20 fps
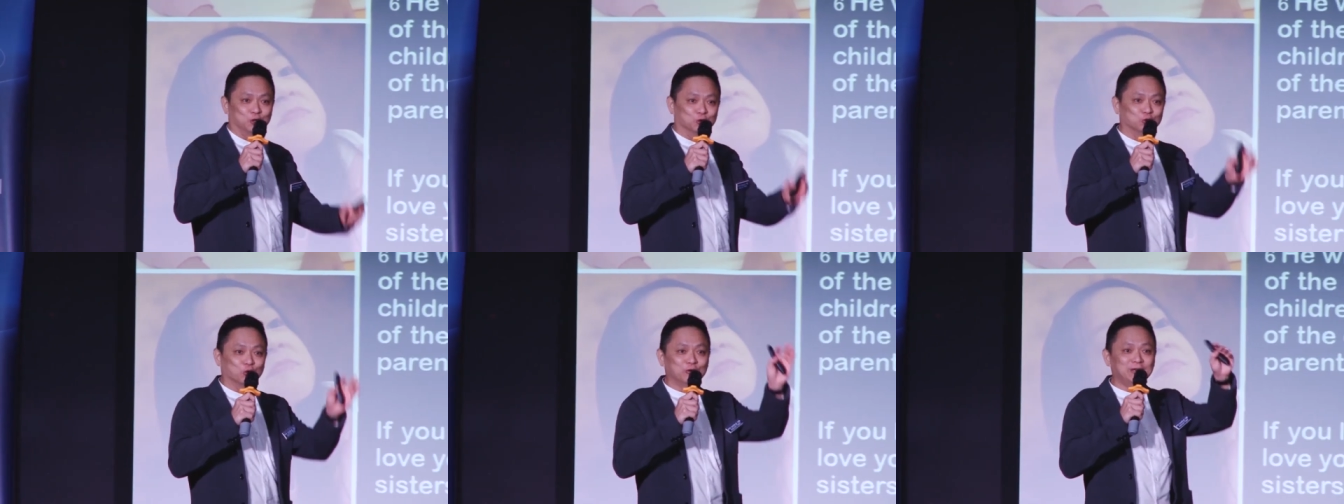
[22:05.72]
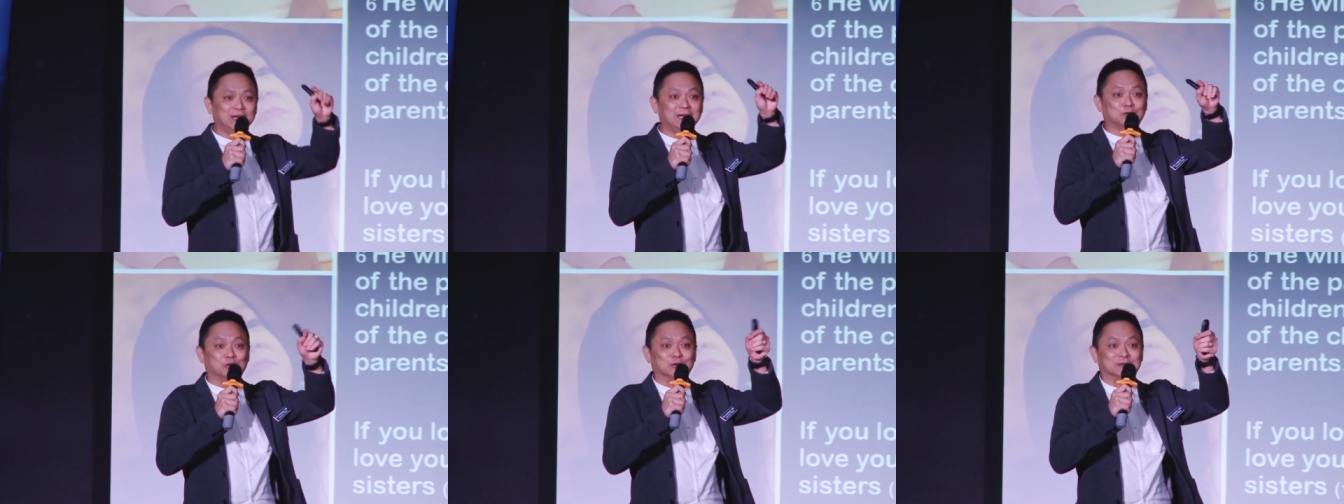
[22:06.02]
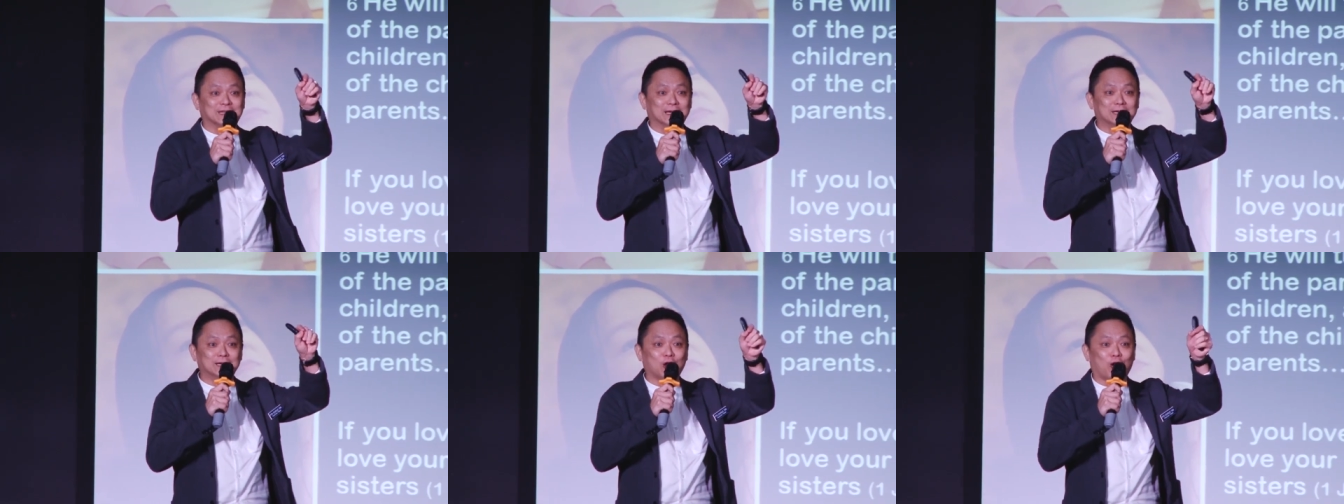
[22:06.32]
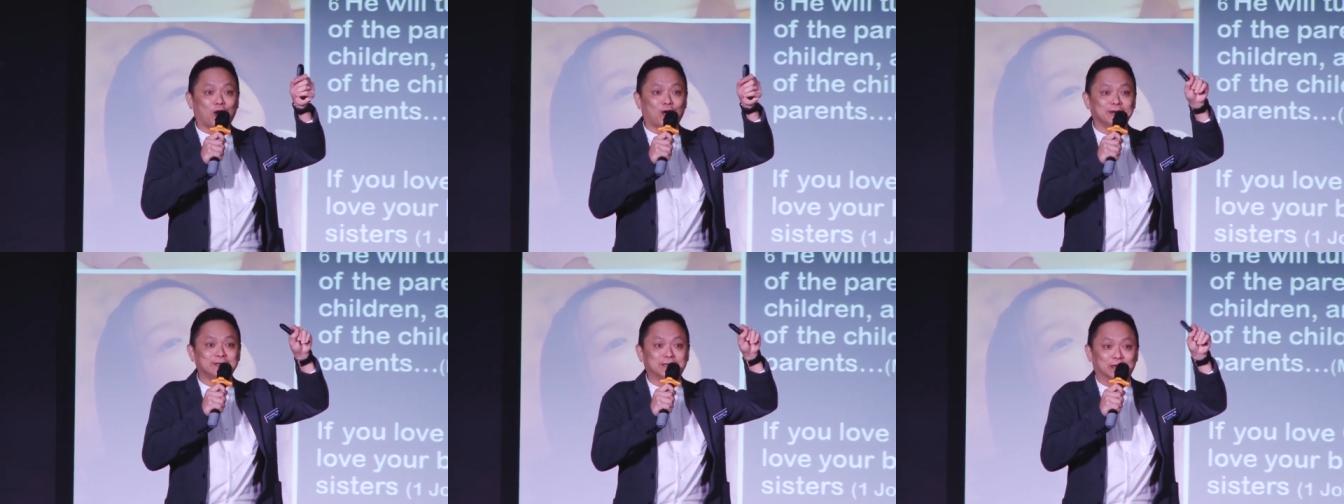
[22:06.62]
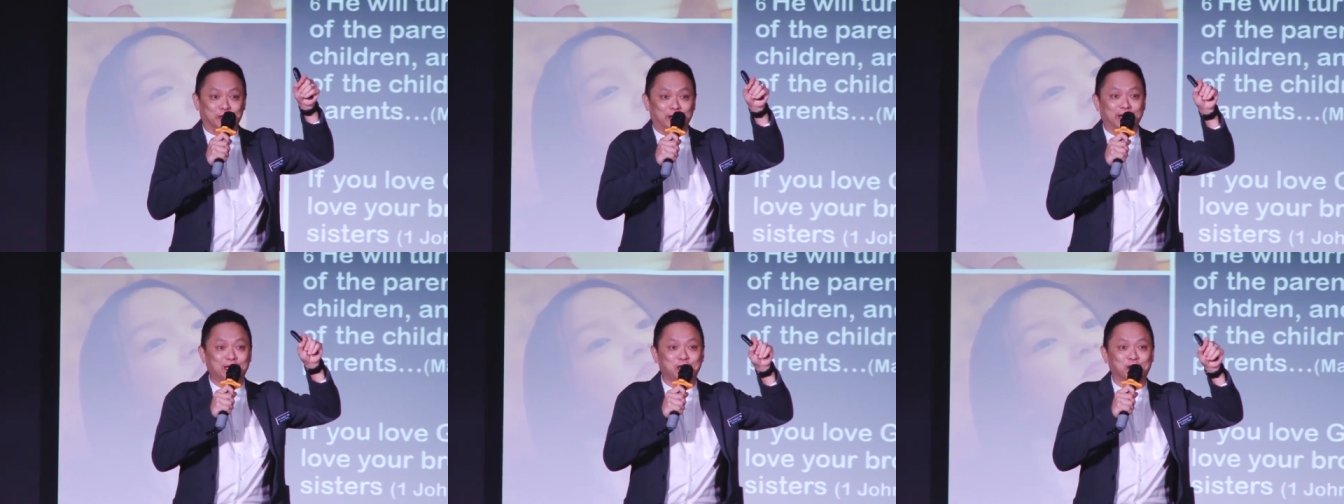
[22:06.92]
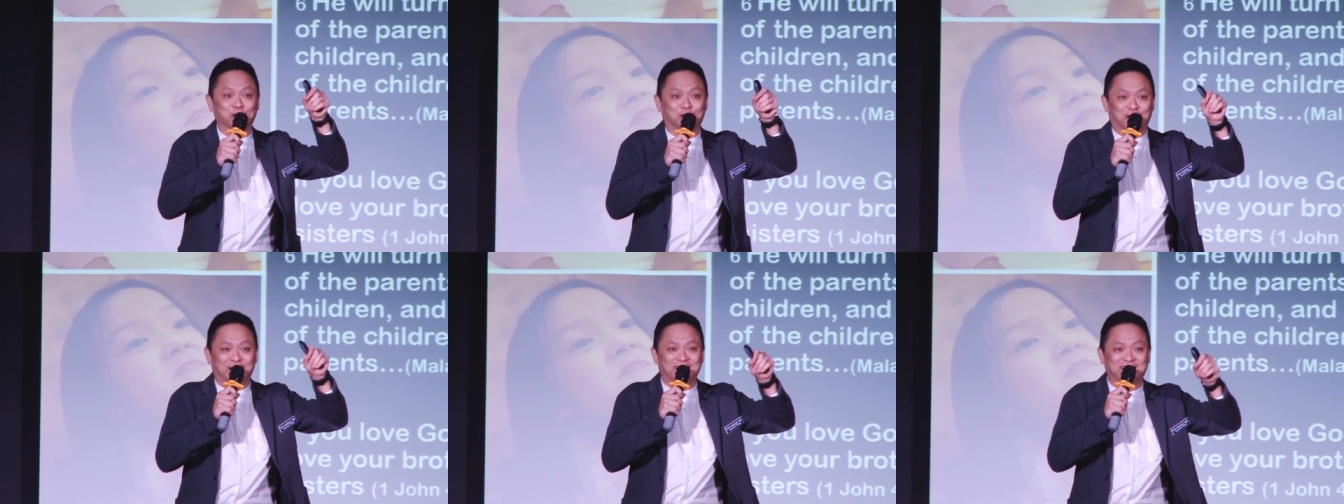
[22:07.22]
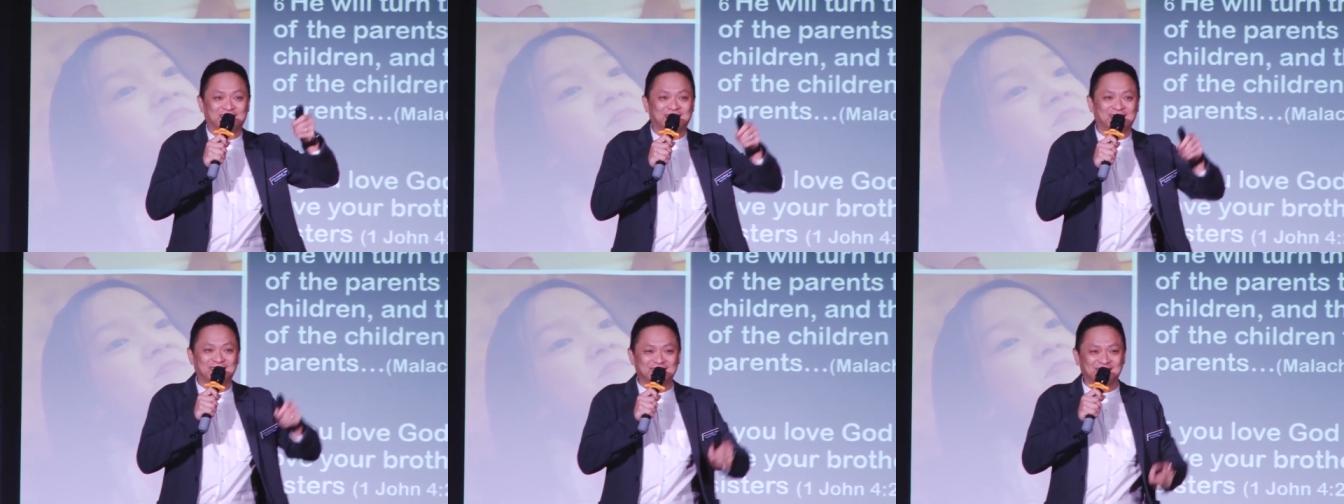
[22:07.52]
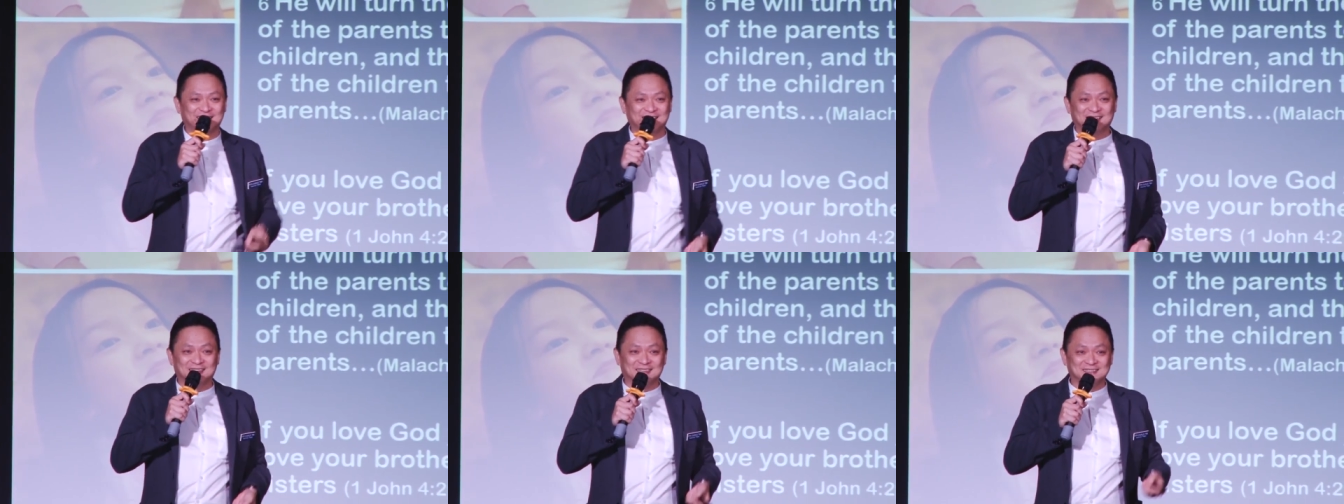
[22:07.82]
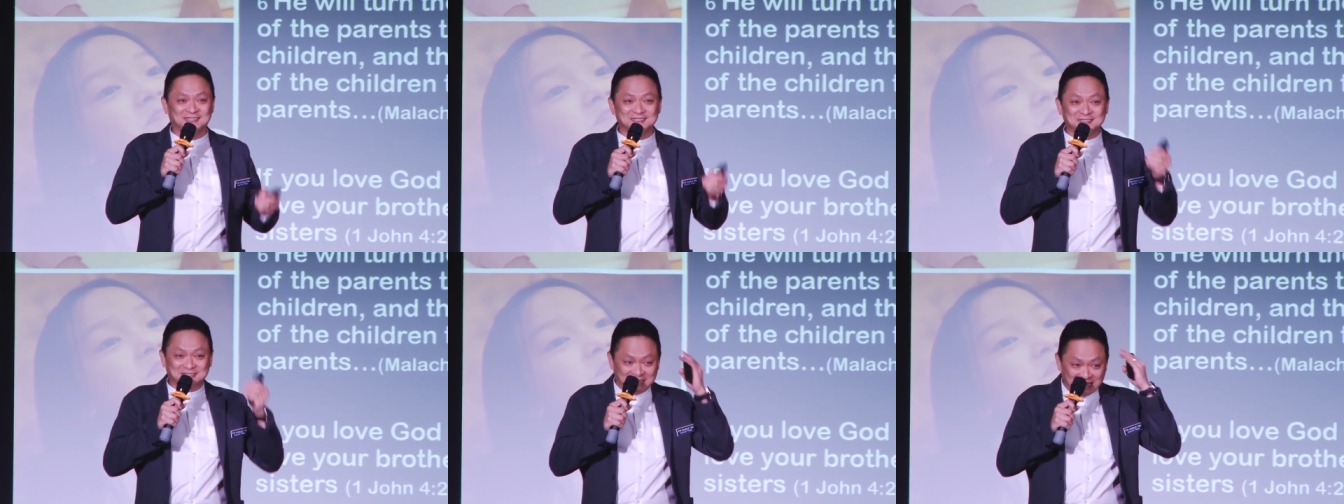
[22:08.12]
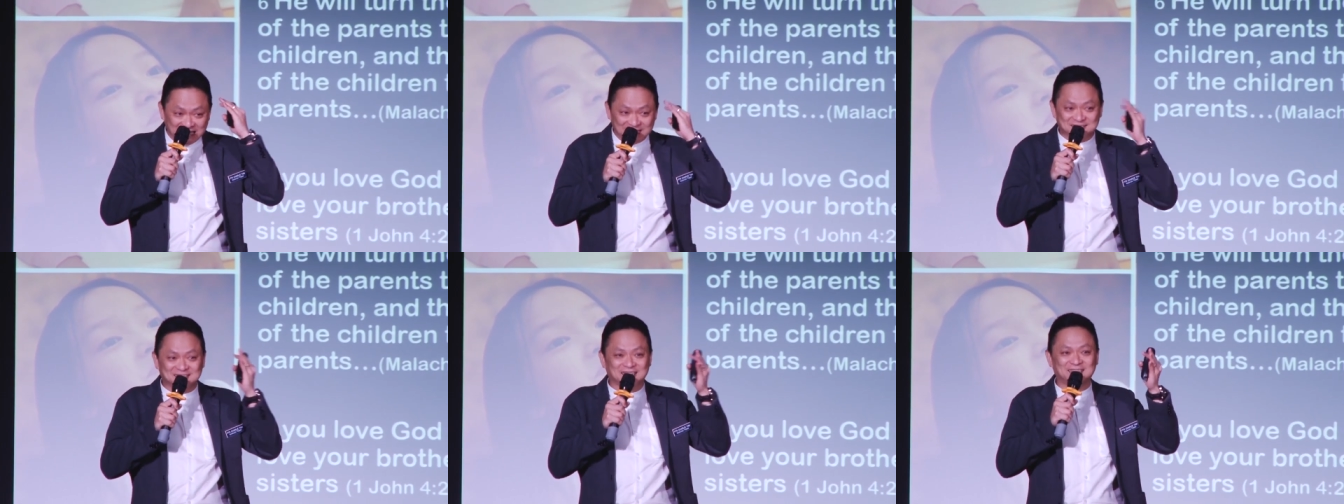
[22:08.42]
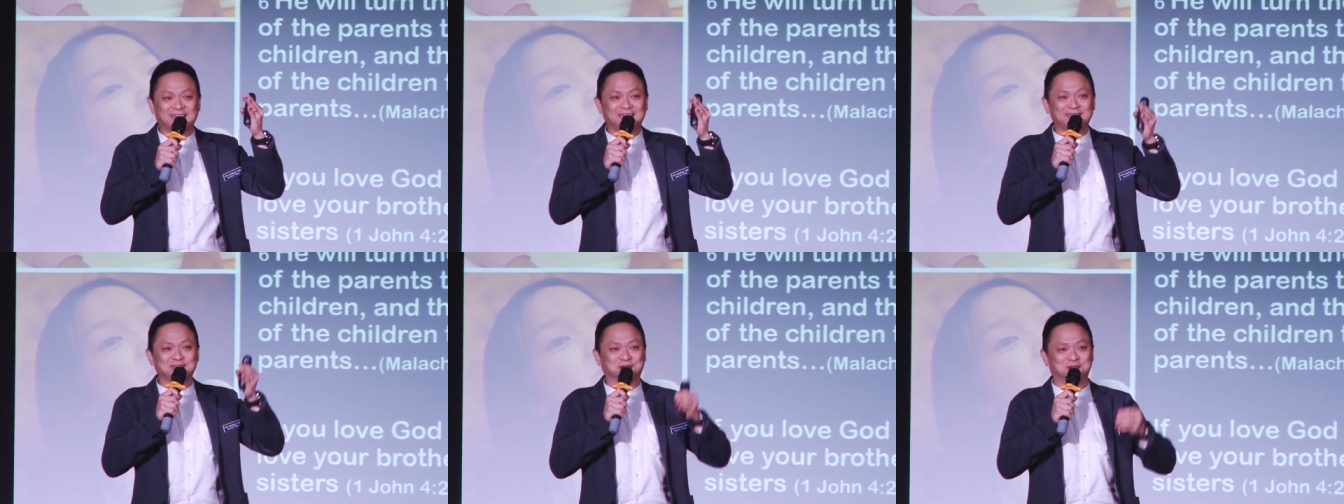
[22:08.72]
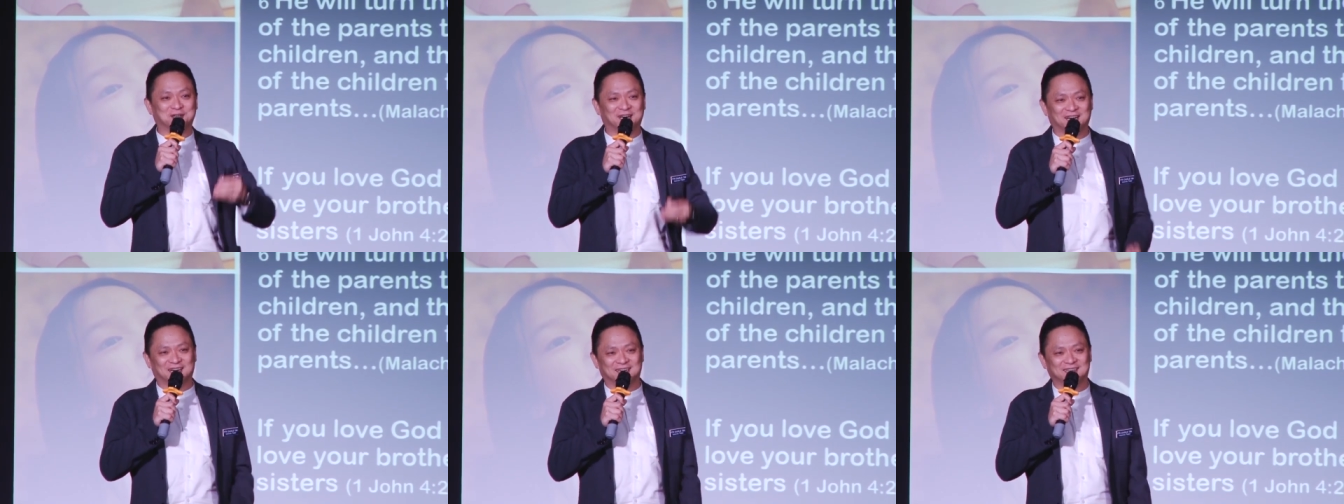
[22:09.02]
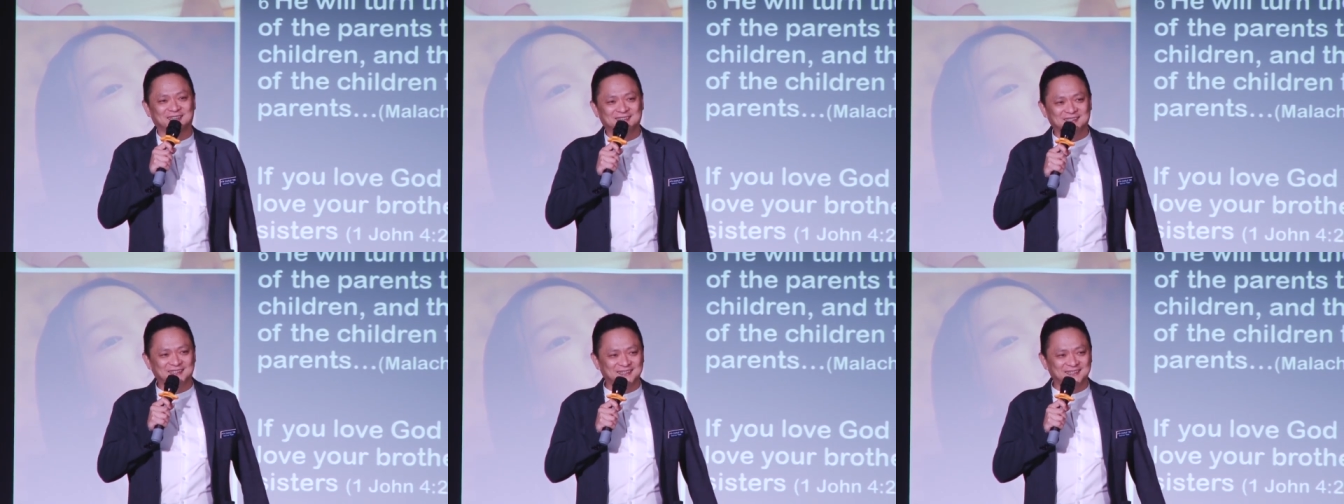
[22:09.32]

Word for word: You don't need to turn on the radio, ah. just listening to her.